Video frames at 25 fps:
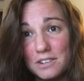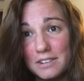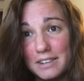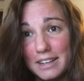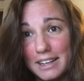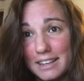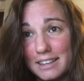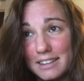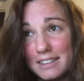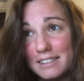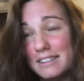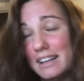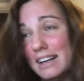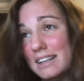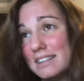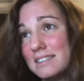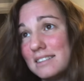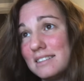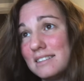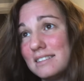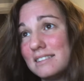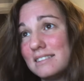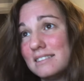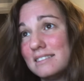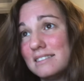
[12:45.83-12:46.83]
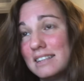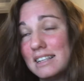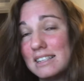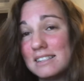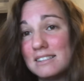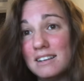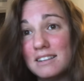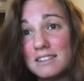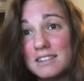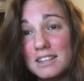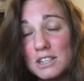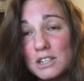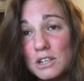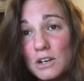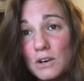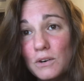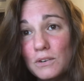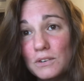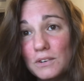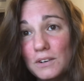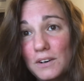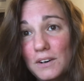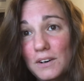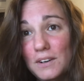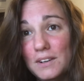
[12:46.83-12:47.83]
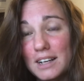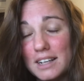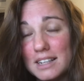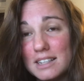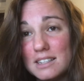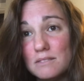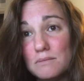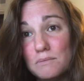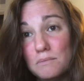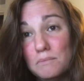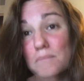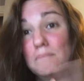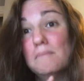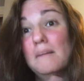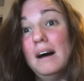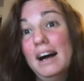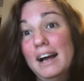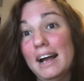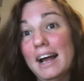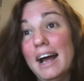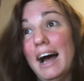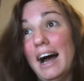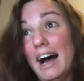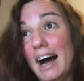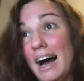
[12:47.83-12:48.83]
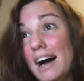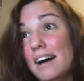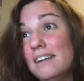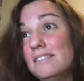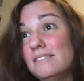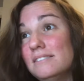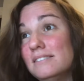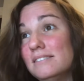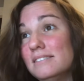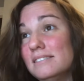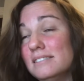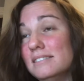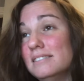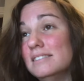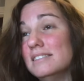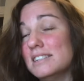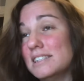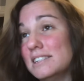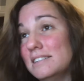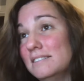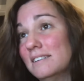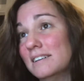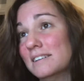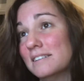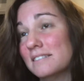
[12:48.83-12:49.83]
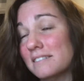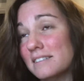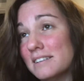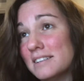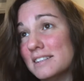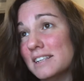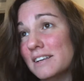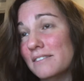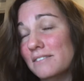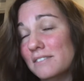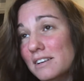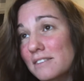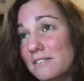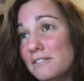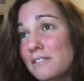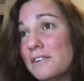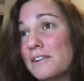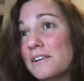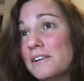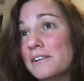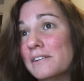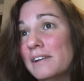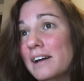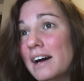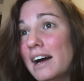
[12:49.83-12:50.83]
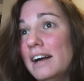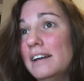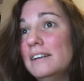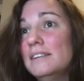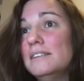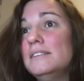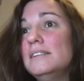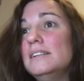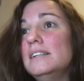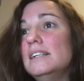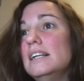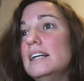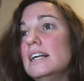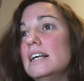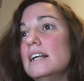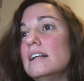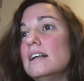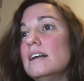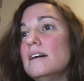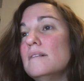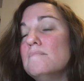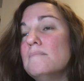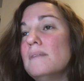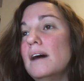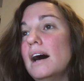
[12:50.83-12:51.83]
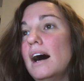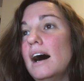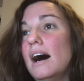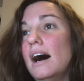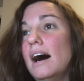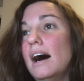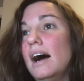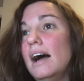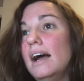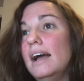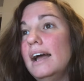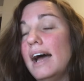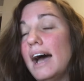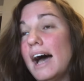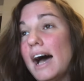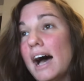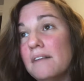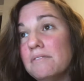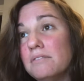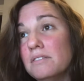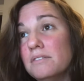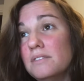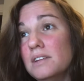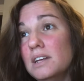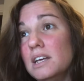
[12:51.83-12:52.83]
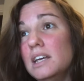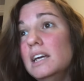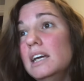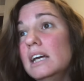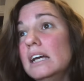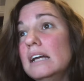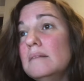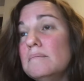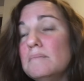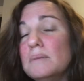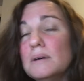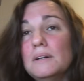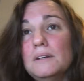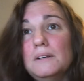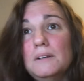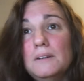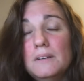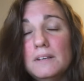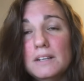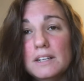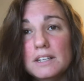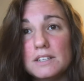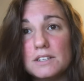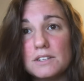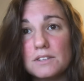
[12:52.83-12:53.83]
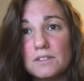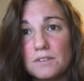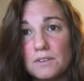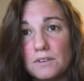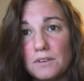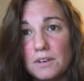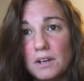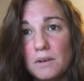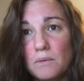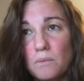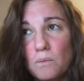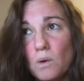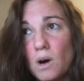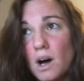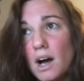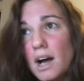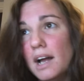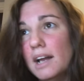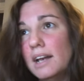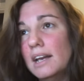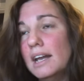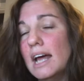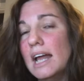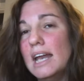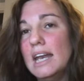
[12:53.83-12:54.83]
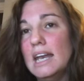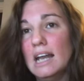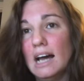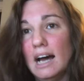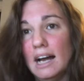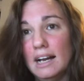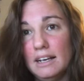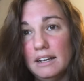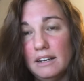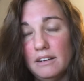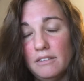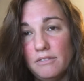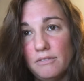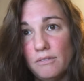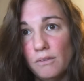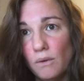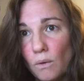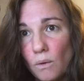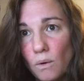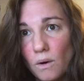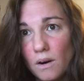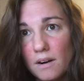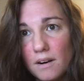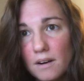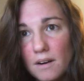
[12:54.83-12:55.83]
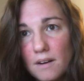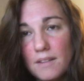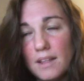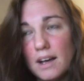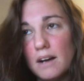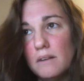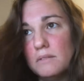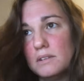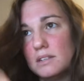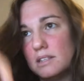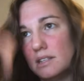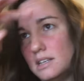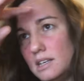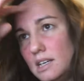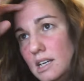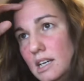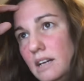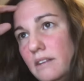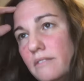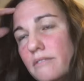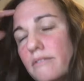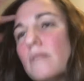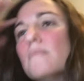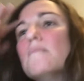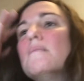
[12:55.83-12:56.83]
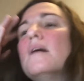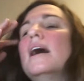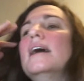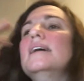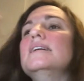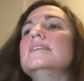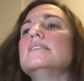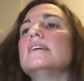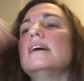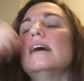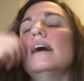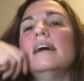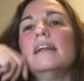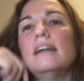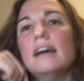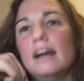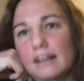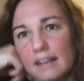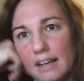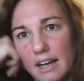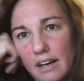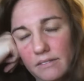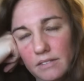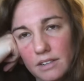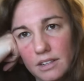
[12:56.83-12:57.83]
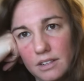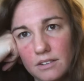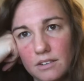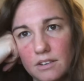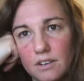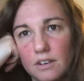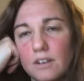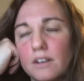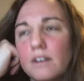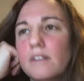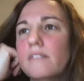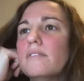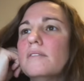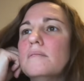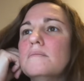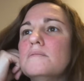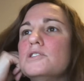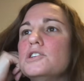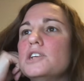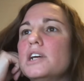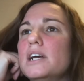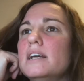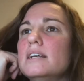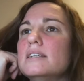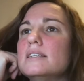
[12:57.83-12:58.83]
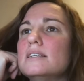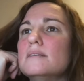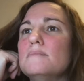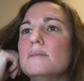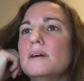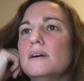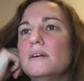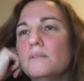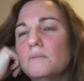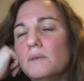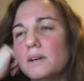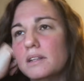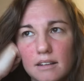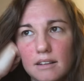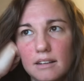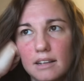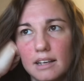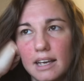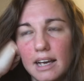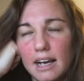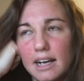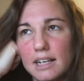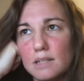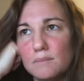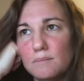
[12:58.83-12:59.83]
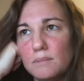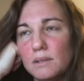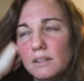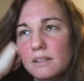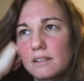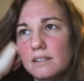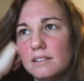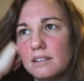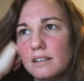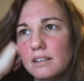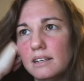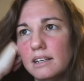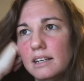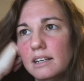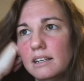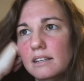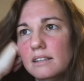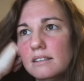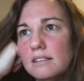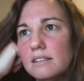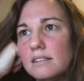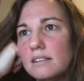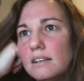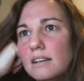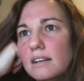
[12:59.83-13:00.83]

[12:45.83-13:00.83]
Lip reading: Like, that's not the total, that's my half is $274.09. My half of the heat bill is $31.94. That was the heat from my side. I haven't heard from Chase about what the gas bill is on his.